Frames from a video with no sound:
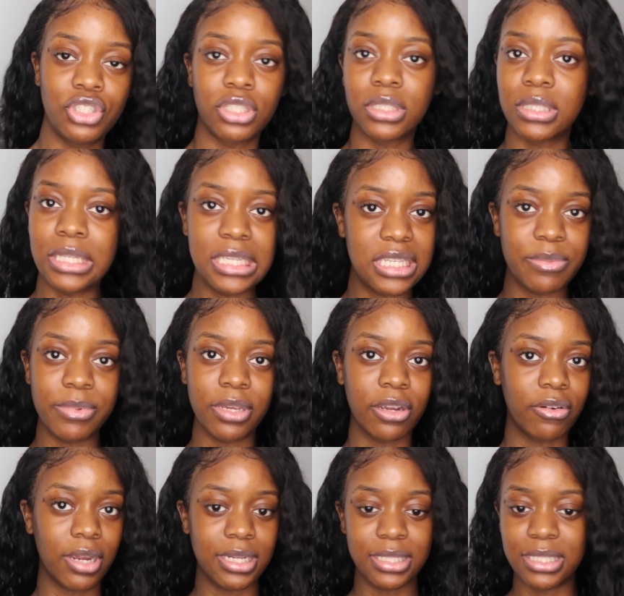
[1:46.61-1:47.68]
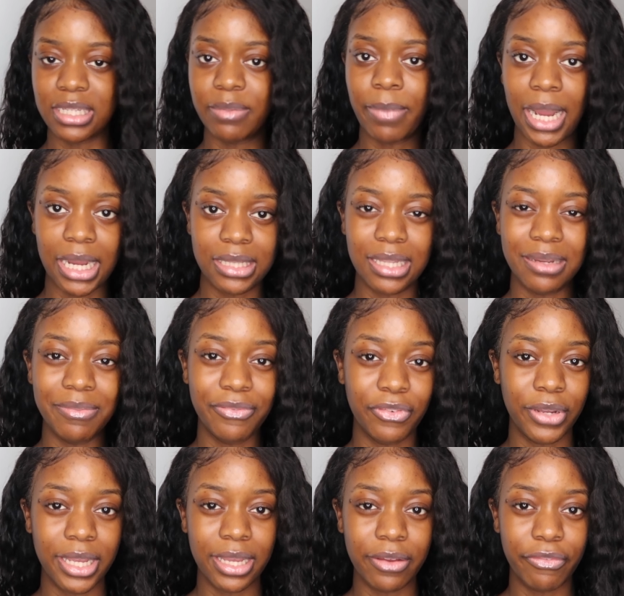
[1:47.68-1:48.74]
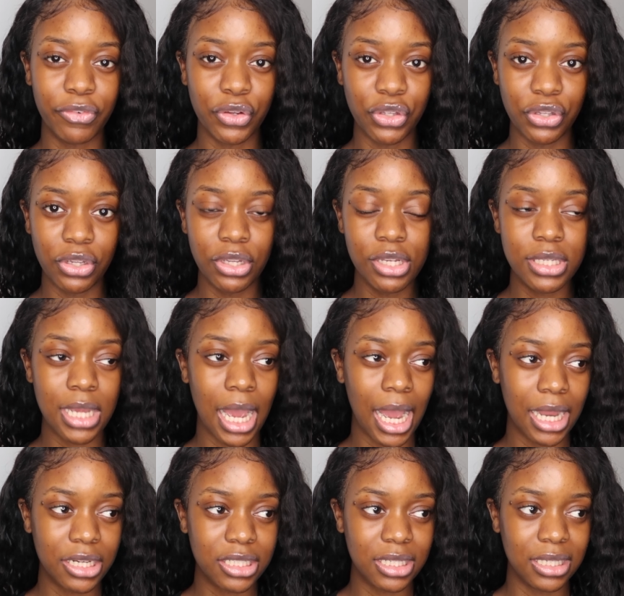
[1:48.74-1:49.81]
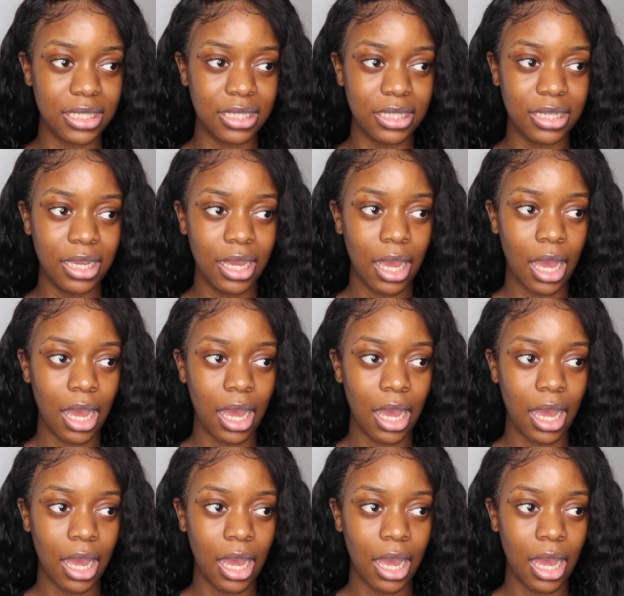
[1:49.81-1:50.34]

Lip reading: just needs to be accredited by them for you to actually